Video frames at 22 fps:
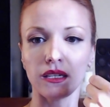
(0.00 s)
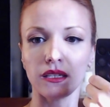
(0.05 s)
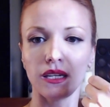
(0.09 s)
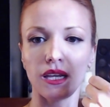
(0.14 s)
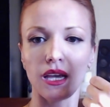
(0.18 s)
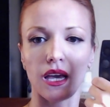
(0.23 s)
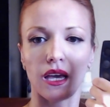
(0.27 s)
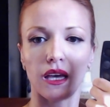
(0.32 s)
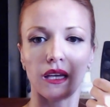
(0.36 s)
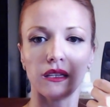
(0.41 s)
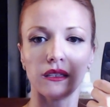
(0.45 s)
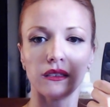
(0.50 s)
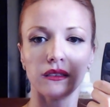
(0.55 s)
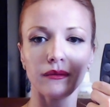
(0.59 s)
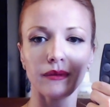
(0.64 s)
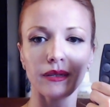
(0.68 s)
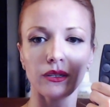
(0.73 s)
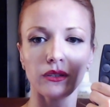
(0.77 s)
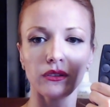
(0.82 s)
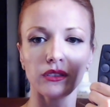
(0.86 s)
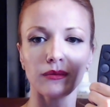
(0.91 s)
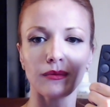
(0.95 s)
Yeah, let me
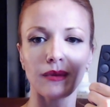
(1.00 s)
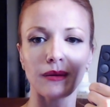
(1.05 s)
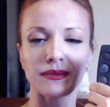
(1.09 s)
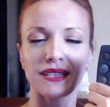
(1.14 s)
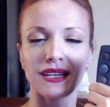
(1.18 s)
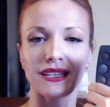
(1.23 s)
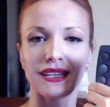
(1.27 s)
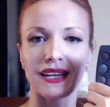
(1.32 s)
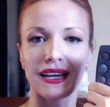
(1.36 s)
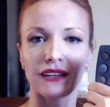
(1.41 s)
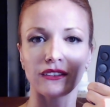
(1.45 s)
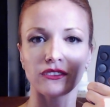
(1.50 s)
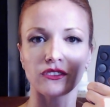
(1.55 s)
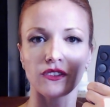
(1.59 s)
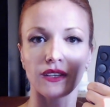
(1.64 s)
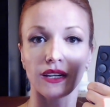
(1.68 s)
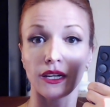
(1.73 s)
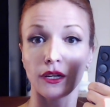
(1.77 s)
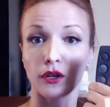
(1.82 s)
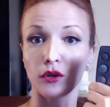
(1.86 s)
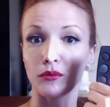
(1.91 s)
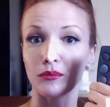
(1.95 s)
hold them upside down so that
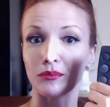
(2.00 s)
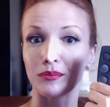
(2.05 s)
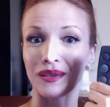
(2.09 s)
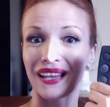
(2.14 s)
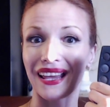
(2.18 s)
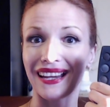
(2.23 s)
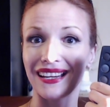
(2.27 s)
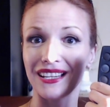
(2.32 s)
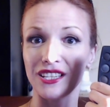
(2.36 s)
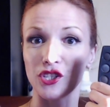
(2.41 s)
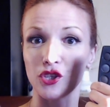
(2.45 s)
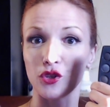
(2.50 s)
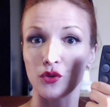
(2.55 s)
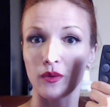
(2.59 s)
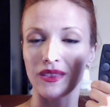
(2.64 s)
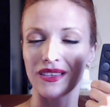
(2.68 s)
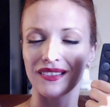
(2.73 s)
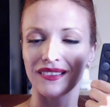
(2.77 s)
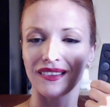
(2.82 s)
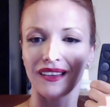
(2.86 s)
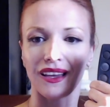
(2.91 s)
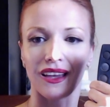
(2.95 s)
I don't blind you with the
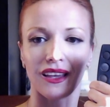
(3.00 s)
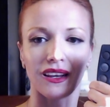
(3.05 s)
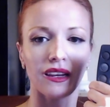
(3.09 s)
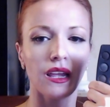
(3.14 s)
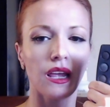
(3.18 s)
sun.